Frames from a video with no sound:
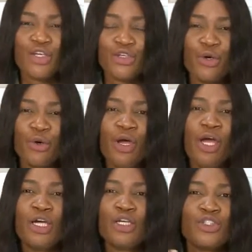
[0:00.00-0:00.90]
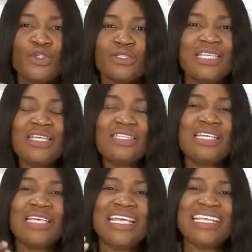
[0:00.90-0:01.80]
You know, you see,
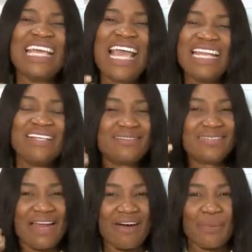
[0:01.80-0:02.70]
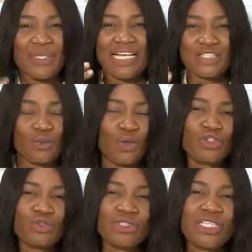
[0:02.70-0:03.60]
in any therapy that you
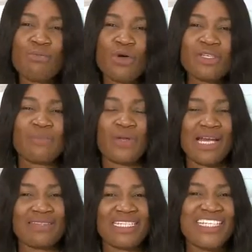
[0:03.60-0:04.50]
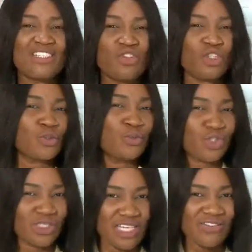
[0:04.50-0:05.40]
want to do, the most important thing is not to put
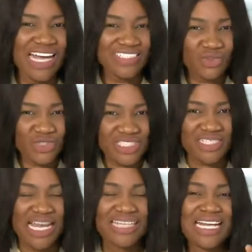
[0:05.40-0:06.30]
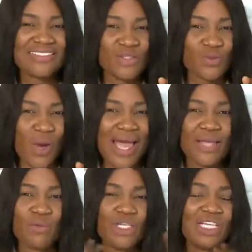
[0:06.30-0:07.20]
yourself at risk. And that is why
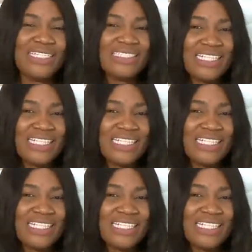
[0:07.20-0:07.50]
when you are